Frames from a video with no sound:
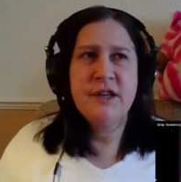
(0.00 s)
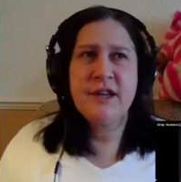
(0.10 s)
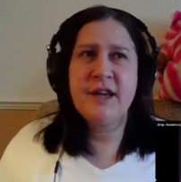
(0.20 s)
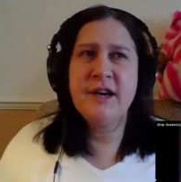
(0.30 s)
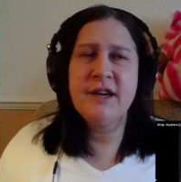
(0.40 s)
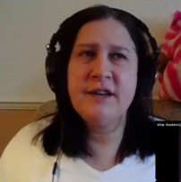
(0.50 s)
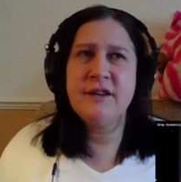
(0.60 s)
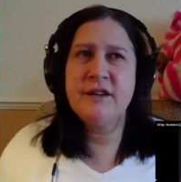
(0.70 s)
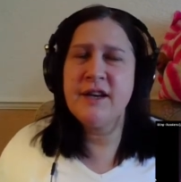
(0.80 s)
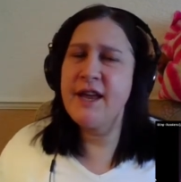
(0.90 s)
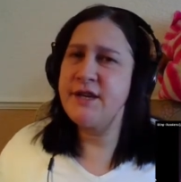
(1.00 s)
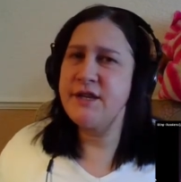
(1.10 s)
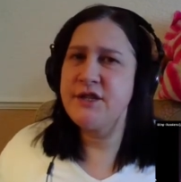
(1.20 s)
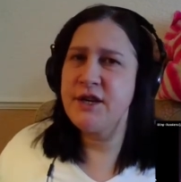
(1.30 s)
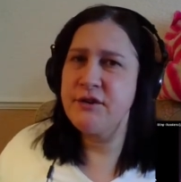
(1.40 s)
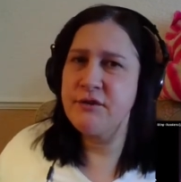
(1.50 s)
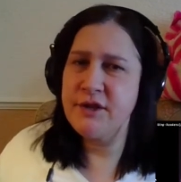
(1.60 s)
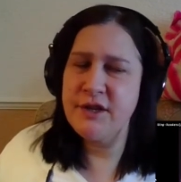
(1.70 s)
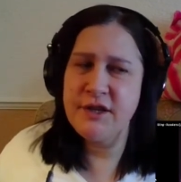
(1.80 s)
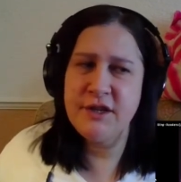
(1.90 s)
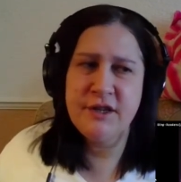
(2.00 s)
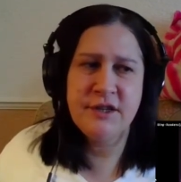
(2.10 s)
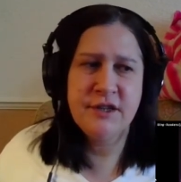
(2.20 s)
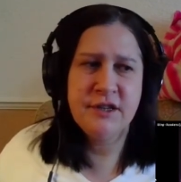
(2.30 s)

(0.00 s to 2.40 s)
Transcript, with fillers: can land a channel in